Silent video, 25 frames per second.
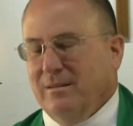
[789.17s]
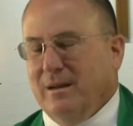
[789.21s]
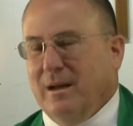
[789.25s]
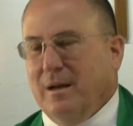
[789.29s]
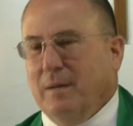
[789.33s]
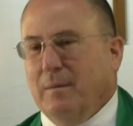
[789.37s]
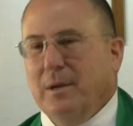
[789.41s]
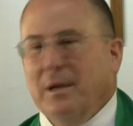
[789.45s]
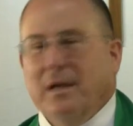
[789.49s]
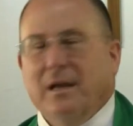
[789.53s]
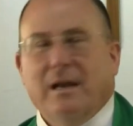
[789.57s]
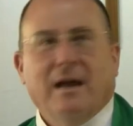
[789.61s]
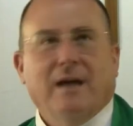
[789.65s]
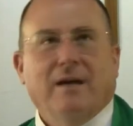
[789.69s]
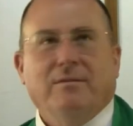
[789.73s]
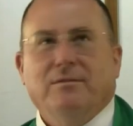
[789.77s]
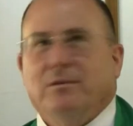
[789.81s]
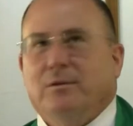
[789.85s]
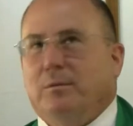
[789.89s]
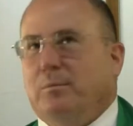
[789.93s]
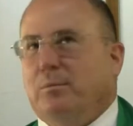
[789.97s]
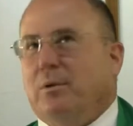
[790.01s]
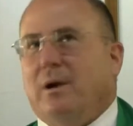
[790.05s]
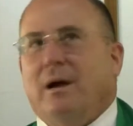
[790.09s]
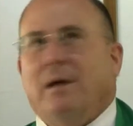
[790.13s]

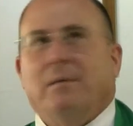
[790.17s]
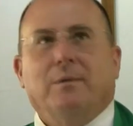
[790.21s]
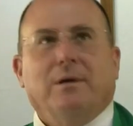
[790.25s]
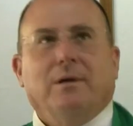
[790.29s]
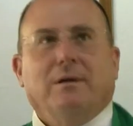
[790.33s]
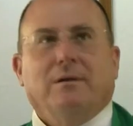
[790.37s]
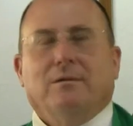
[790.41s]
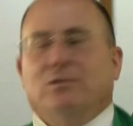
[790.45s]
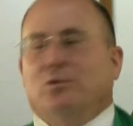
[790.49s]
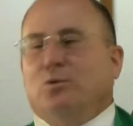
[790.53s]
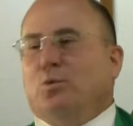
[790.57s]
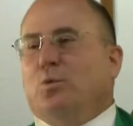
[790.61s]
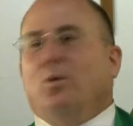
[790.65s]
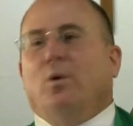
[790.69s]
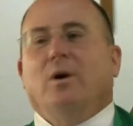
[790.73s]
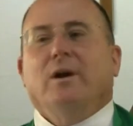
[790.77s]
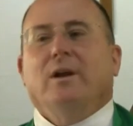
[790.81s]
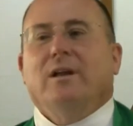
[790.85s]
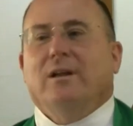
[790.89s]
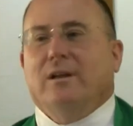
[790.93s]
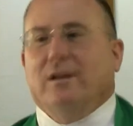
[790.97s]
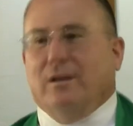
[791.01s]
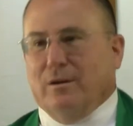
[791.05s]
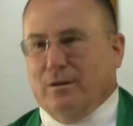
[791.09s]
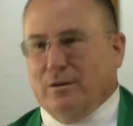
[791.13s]
after probably
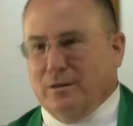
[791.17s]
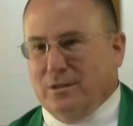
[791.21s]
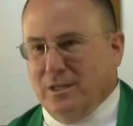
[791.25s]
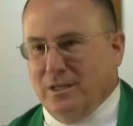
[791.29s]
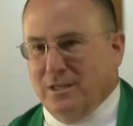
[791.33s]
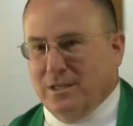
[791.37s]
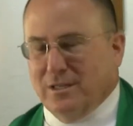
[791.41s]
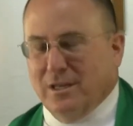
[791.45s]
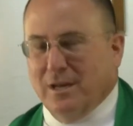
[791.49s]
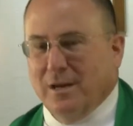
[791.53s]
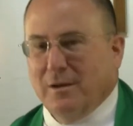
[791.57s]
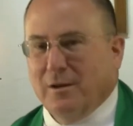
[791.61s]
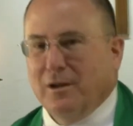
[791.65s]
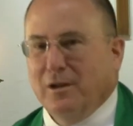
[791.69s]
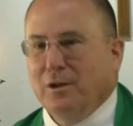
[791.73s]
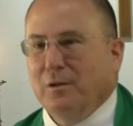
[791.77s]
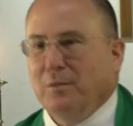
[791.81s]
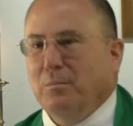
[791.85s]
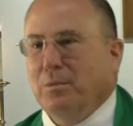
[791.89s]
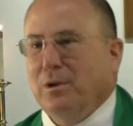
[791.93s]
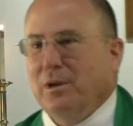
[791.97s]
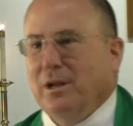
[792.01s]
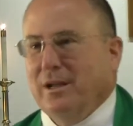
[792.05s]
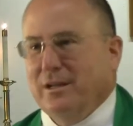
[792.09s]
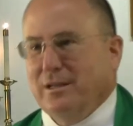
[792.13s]
20 years, he's in a
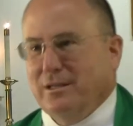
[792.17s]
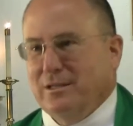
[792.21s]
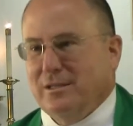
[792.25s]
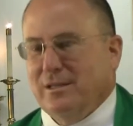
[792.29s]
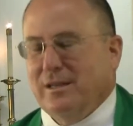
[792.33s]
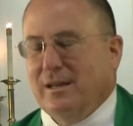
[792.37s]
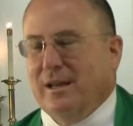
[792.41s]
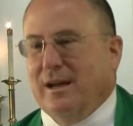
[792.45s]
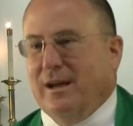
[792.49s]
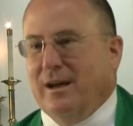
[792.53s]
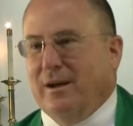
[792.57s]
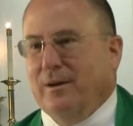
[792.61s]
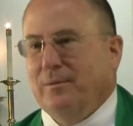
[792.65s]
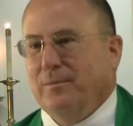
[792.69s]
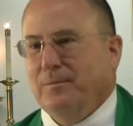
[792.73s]
good place now.